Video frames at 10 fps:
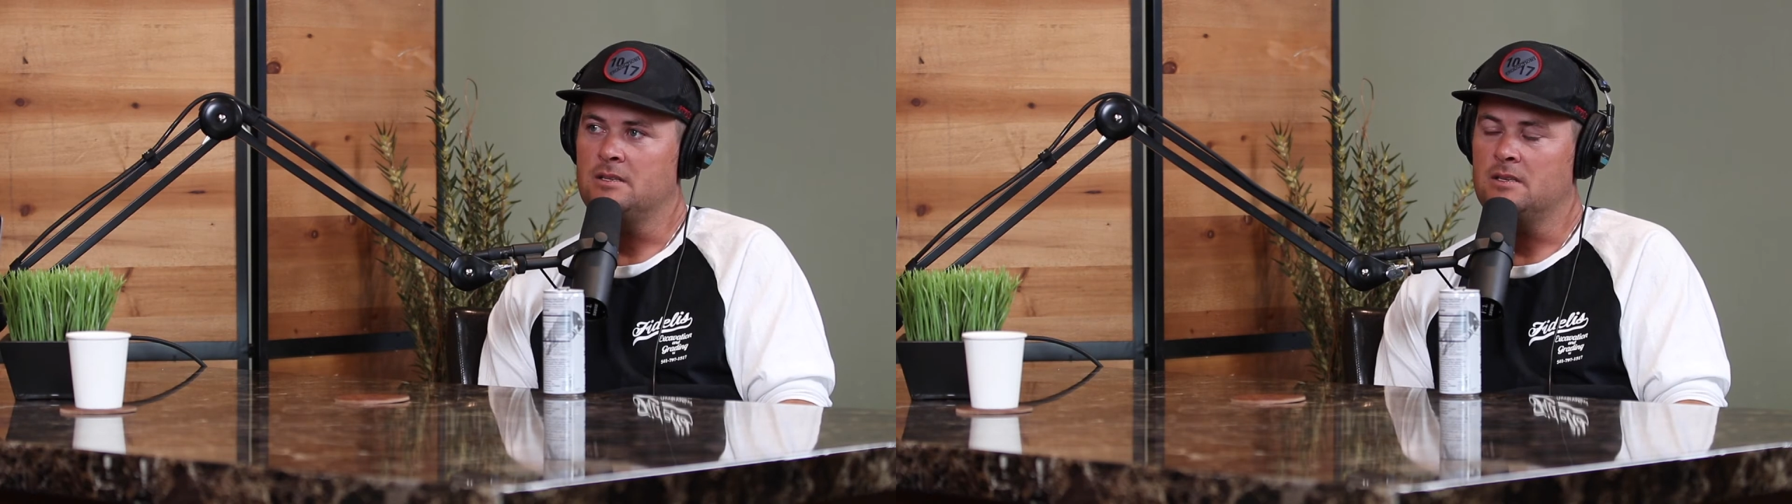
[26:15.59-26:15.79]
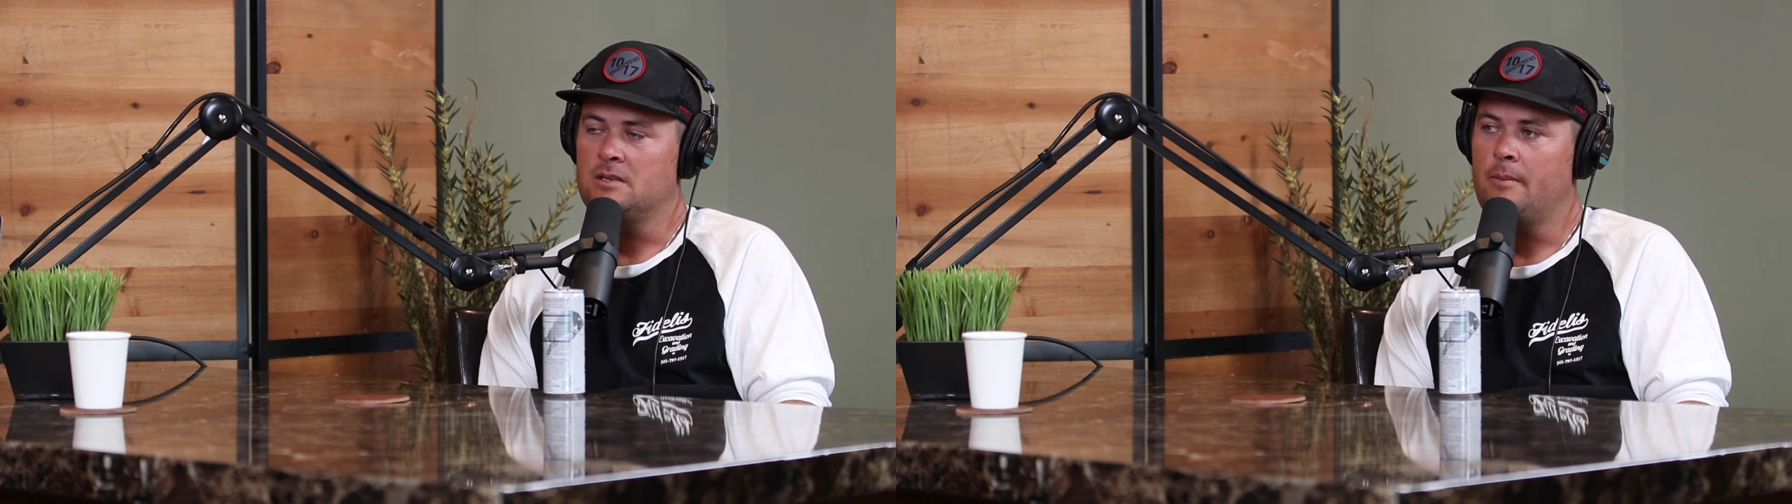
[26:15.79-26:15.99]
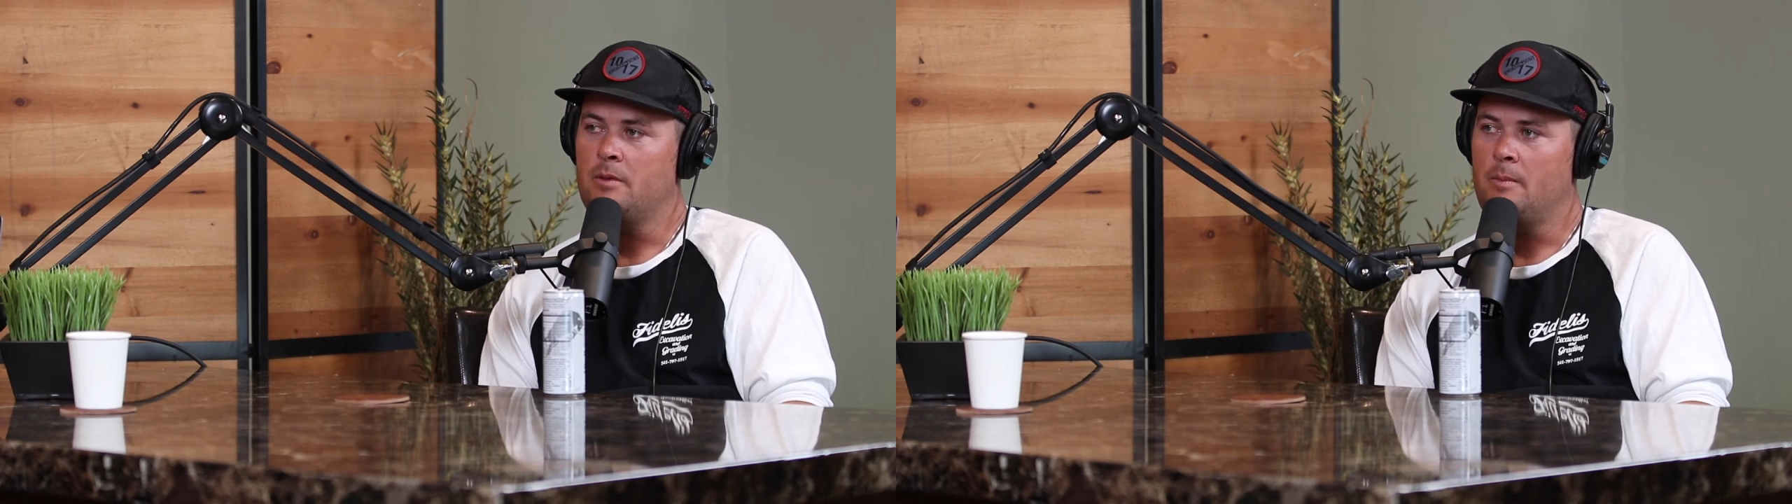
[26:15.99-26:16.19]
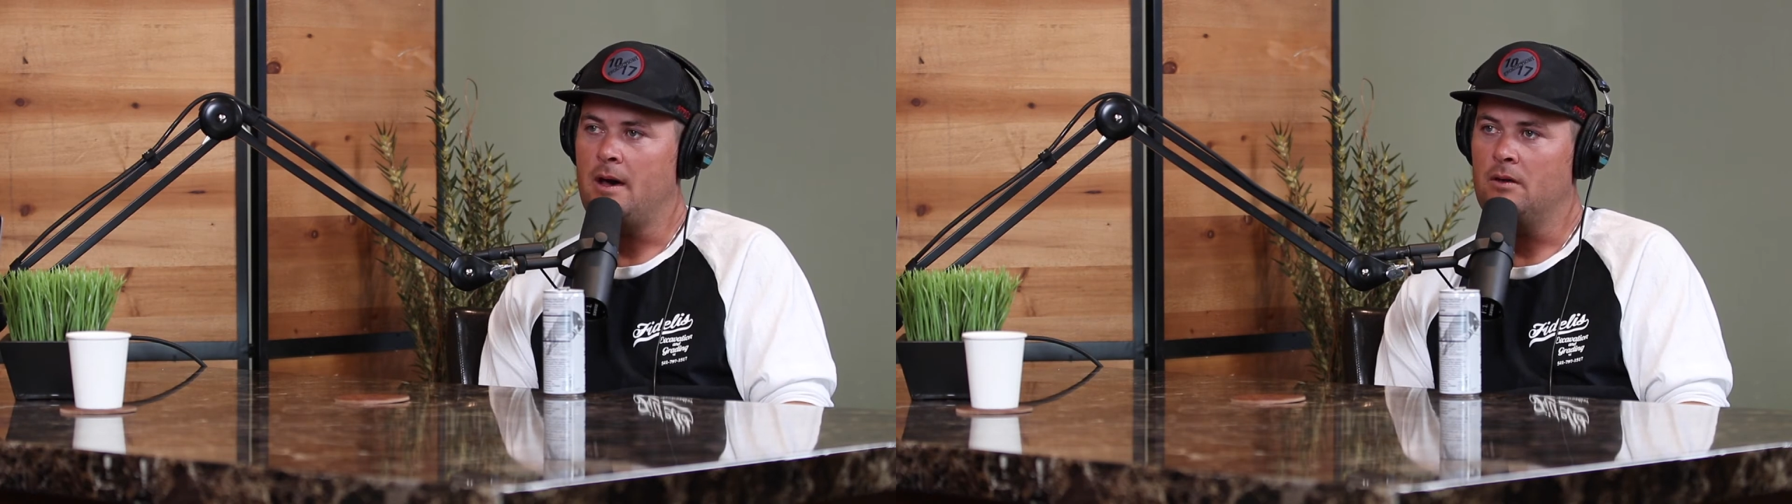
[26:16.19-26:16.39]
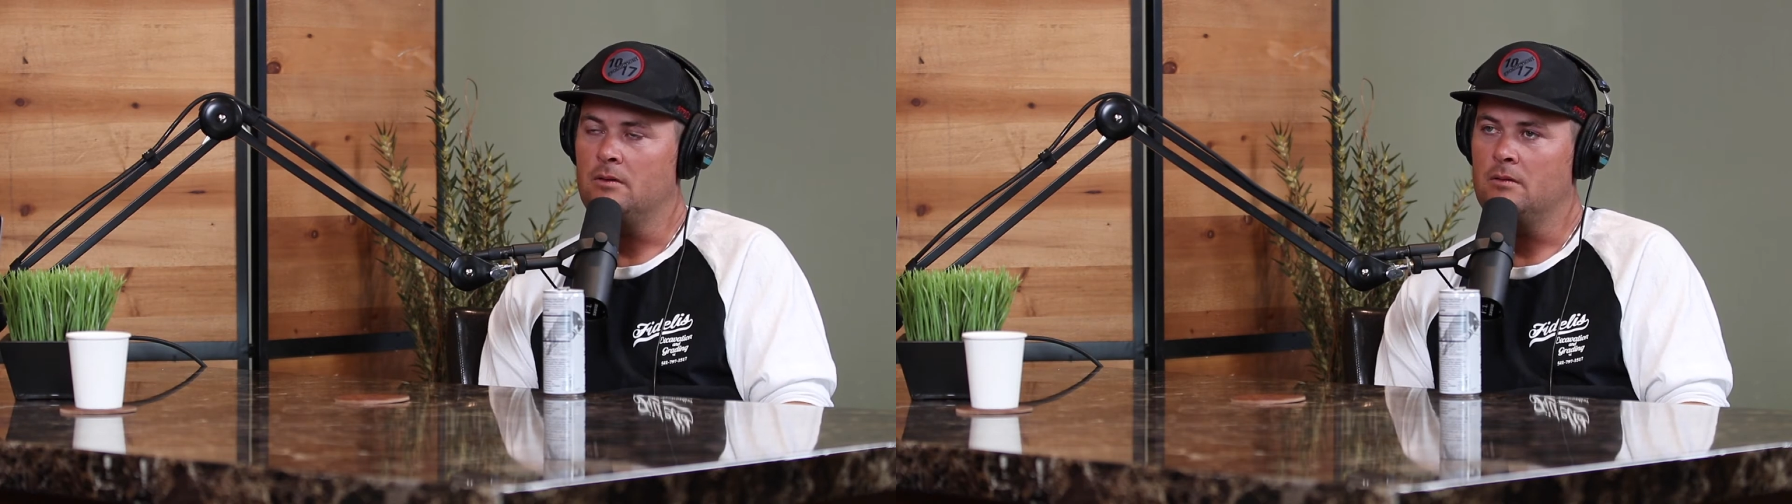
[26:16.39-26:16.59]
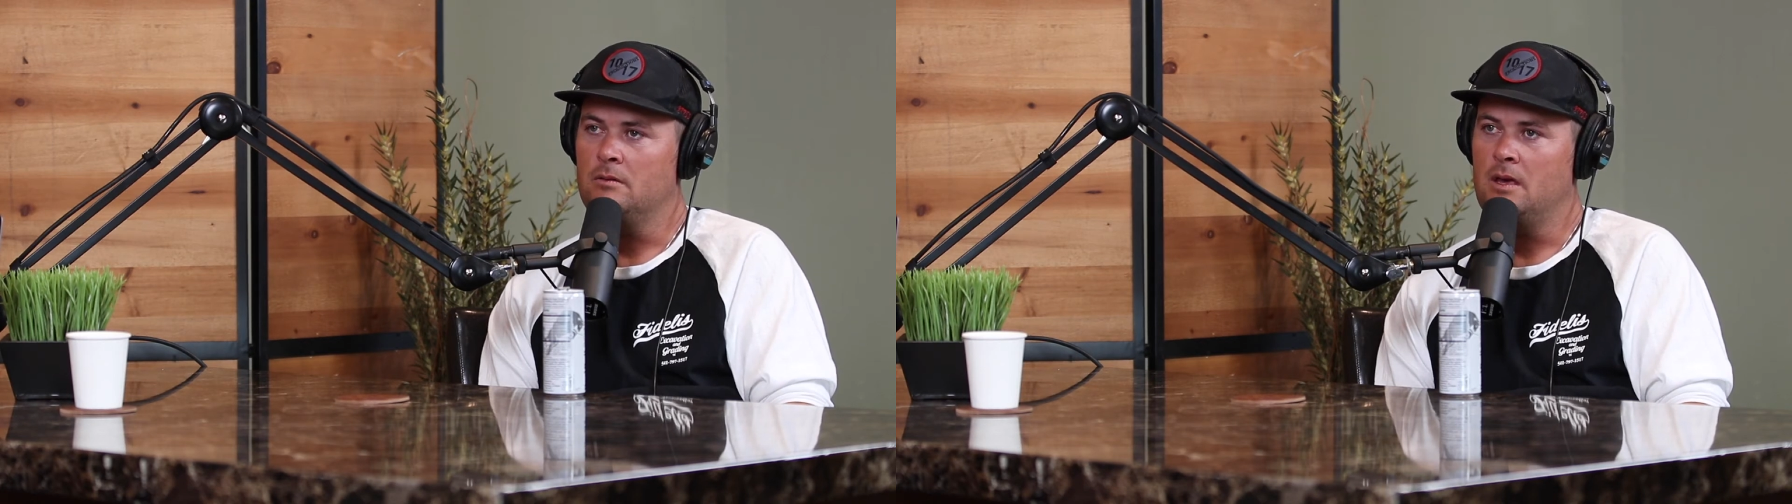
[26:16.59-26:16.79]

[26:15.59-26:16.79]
to the top of the mountain